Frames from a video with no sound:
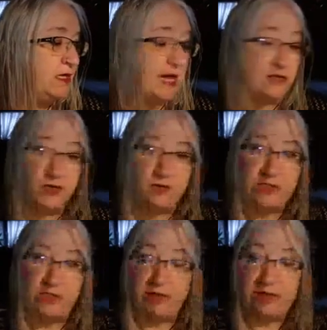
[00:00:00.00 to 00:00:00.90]
Natural
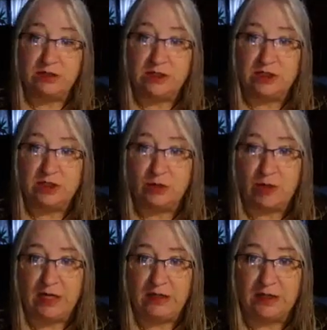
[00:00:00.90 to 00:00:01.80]
materials is
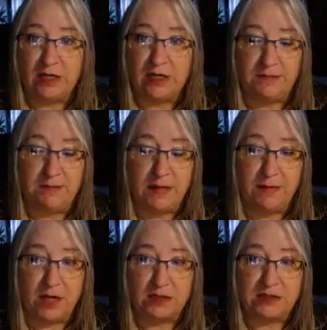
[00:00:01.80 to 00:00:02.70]
great. My
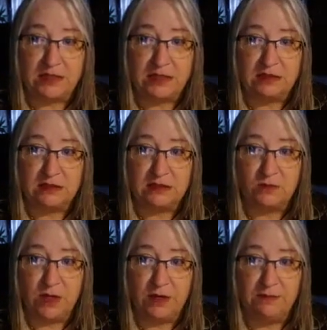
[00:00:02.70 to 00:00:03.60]
box is
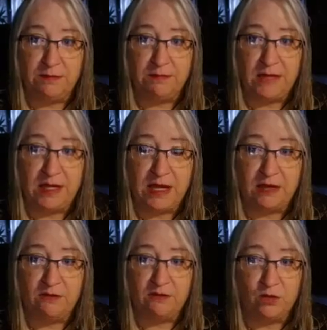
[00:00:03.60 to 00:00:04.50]
made
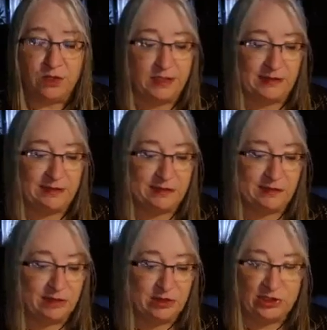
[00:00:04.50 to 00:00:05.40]
out of wood. It's
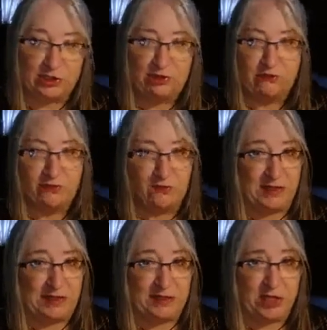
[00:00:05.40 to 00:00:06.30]
just from
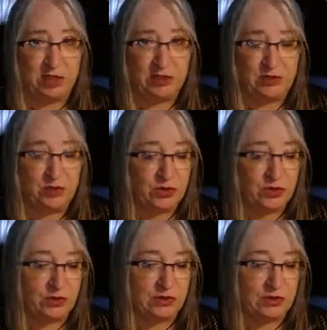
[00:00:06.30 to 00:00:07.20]
like the dollar store,
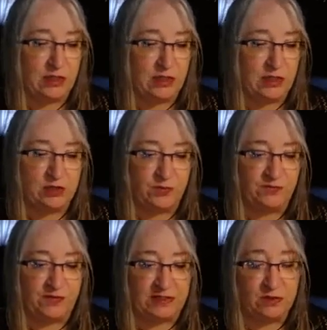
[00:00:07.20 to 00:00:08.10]
so it's not like super
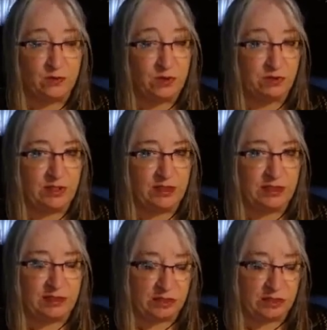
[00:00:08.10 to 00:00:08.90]
fancy wood or anything.